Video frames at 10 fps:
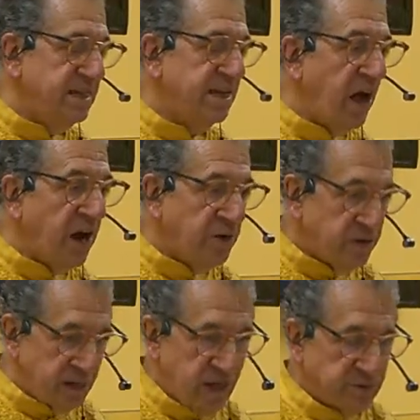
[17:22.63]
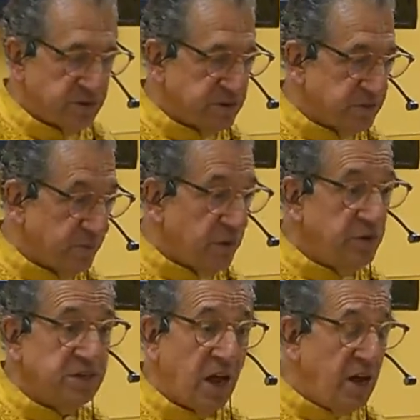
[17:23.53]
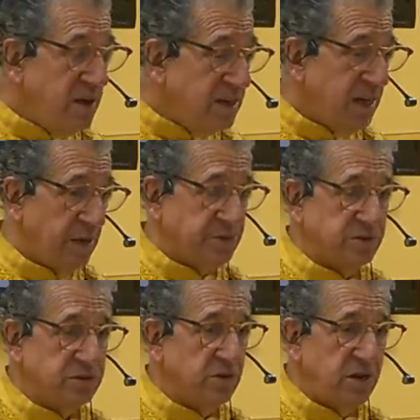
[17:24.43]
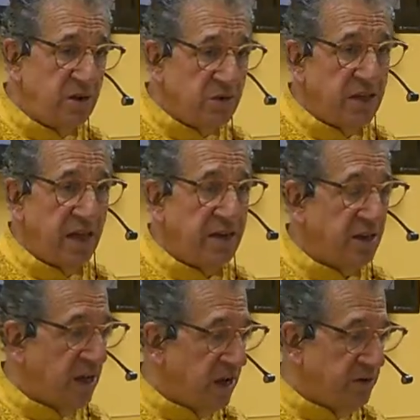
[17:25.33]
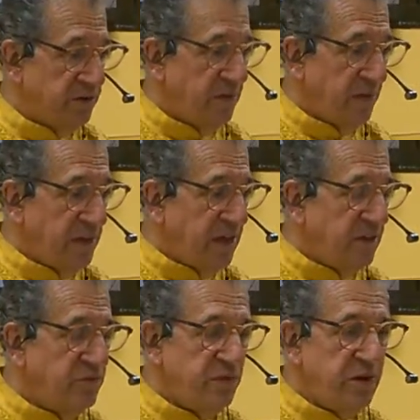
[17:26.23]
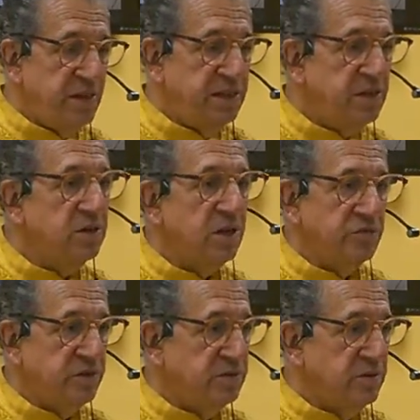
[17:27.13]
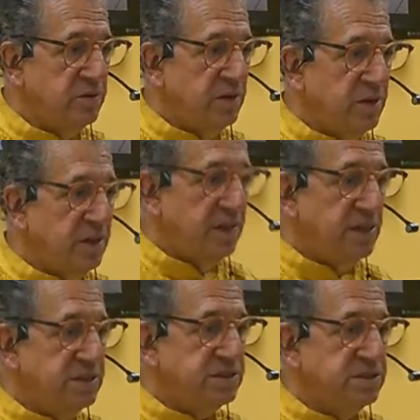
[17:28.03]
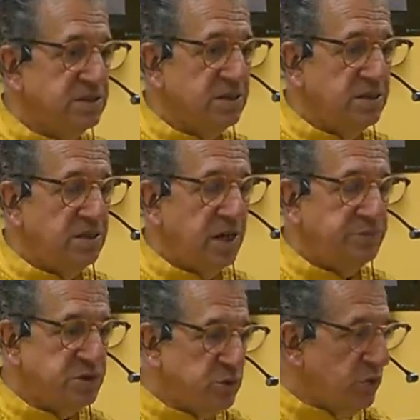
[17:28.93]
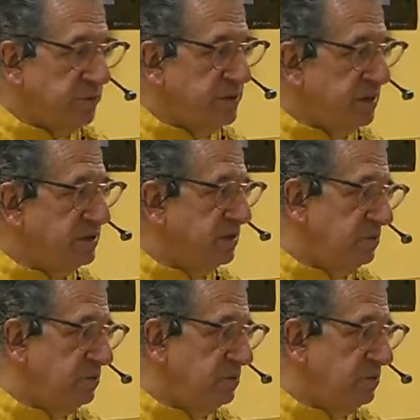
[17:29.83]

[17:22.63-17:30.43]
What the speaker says: to take iron capsules. Well, those iron capsules are inorganic iron, and very little of it is absorbed into the